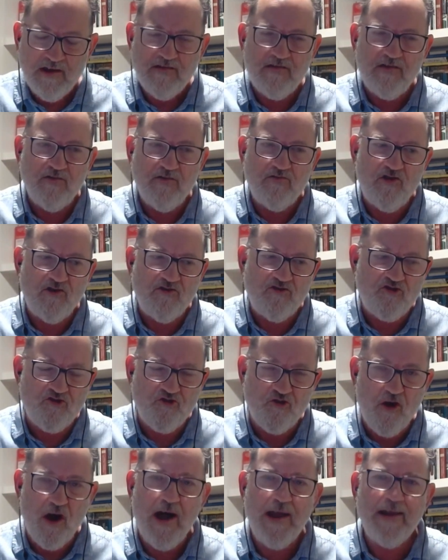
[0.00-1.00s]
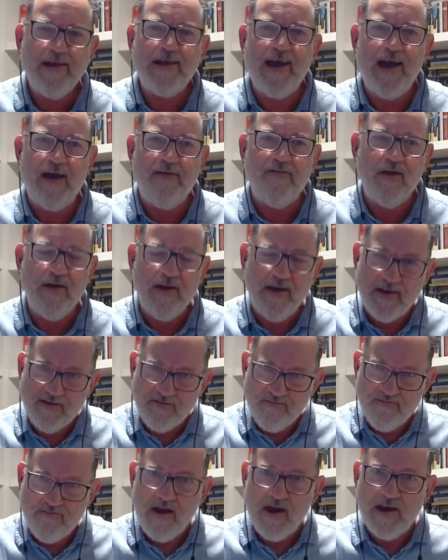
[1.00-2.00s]
to try and cover
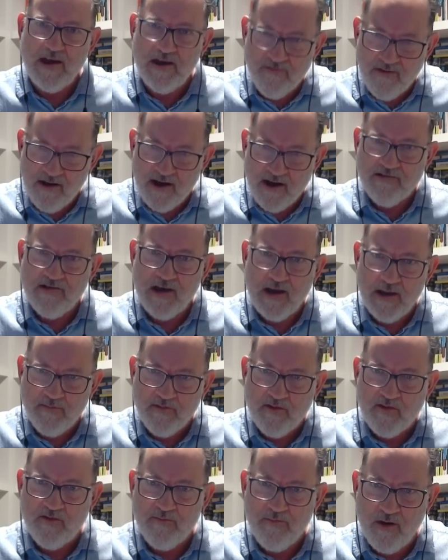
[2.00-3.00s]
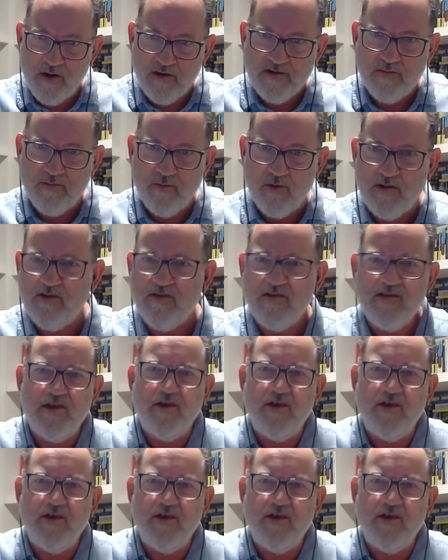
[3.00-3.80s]
as many regimes as possible. Because,